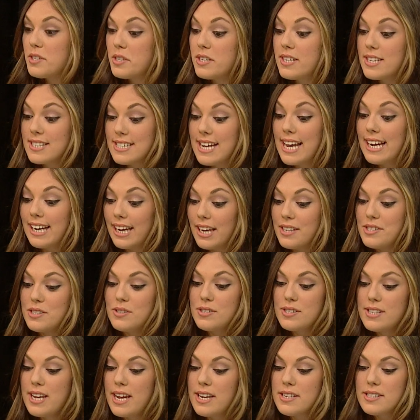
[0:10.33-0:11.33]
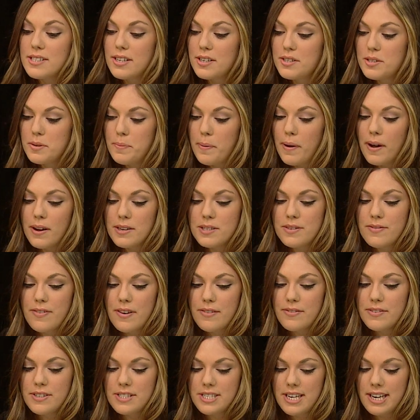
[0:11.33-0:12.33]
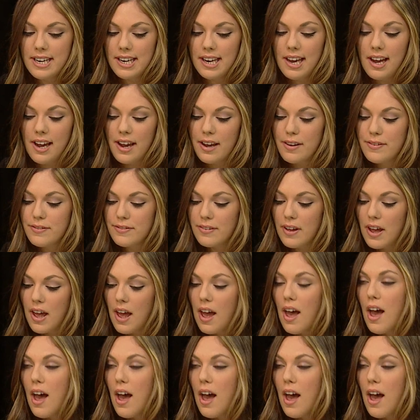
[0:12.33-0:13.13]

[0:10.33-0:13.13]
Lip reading: exactly as you say, such a part of everyday life.